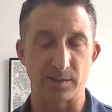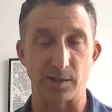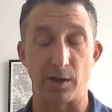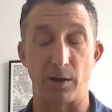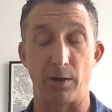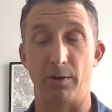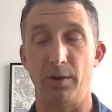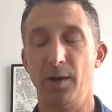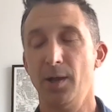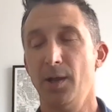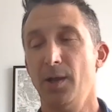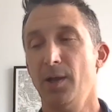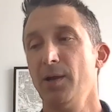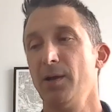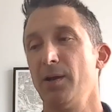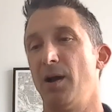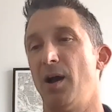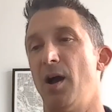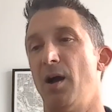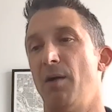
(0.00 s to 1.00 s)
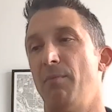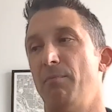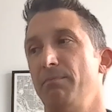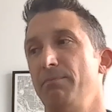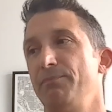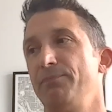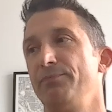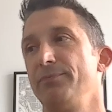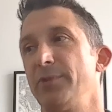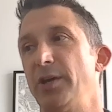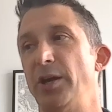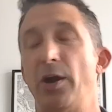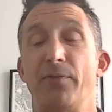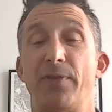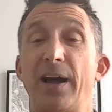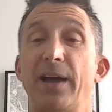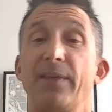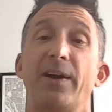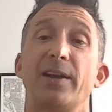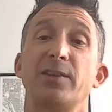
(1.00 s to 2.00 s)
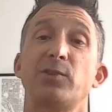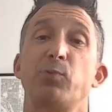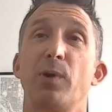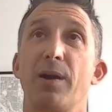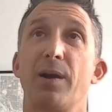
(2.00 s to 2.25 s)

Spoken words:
So, that's